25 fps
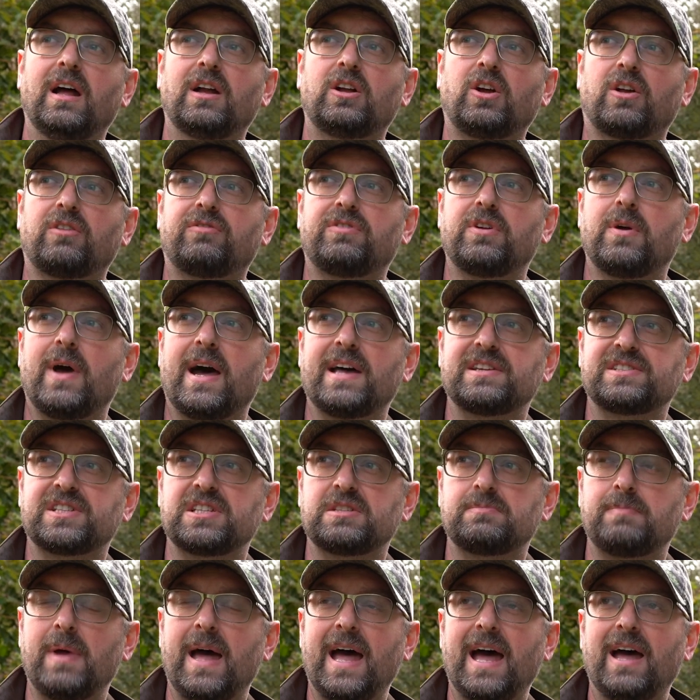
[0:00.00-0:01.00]
got a few hours
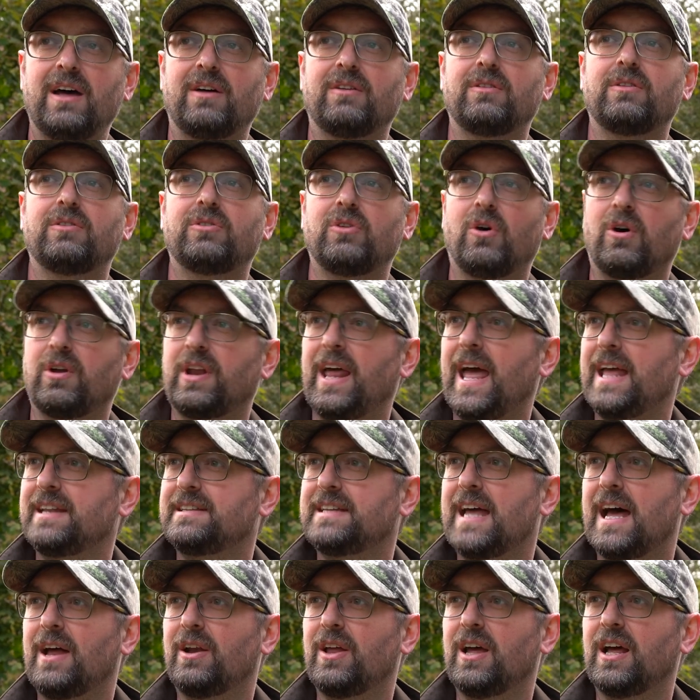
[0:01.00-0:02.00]
to spare, thought I'd
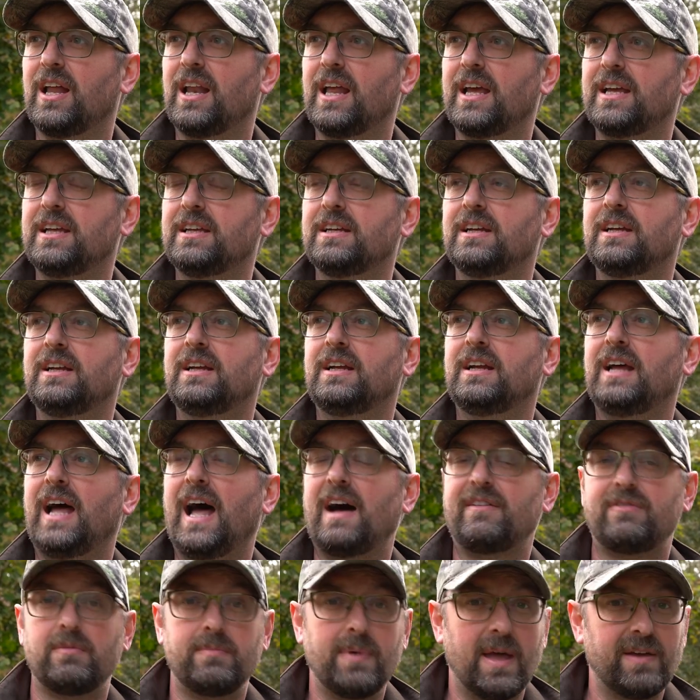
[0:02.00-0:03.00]
head down early,
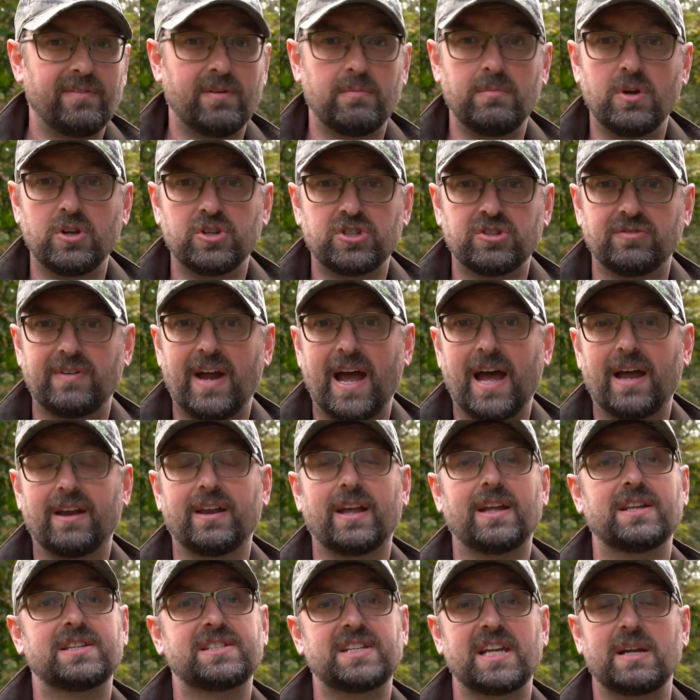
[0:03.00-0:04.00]
have a bit of a mooch
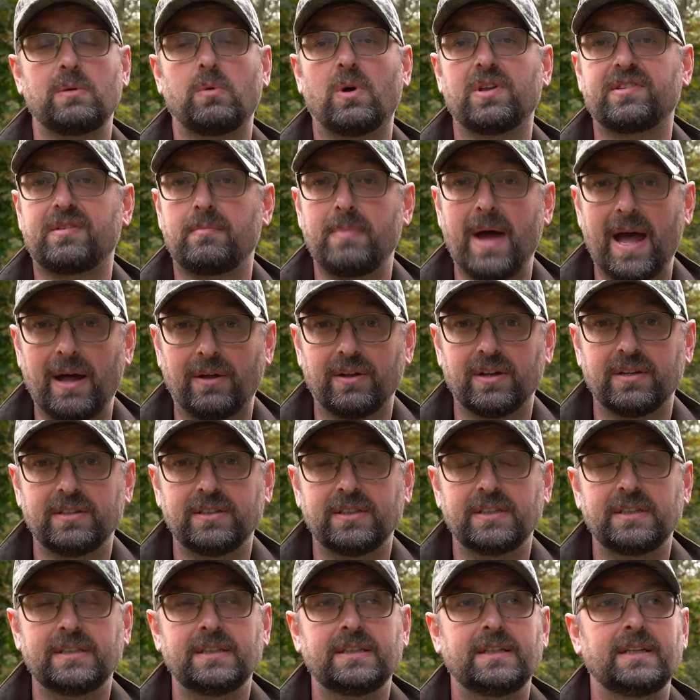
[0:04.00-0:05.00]
around and see what's about.
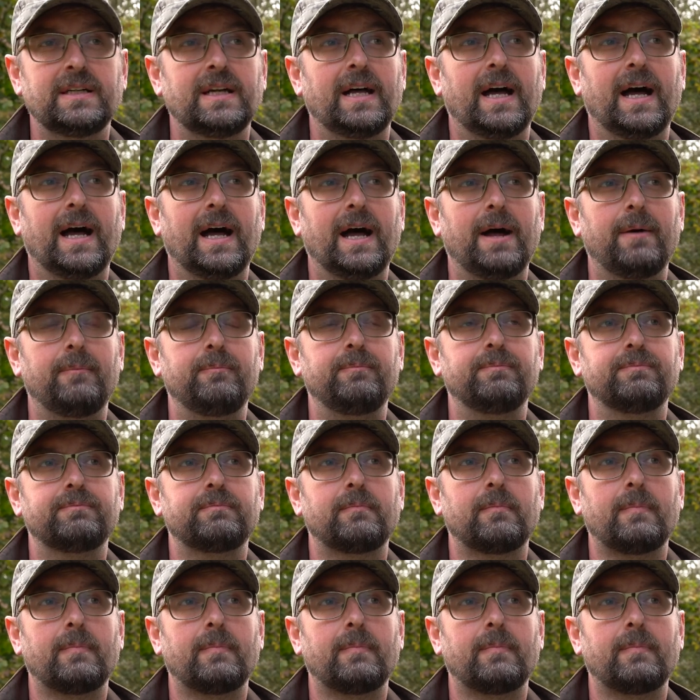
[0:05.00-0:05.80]
Yeah,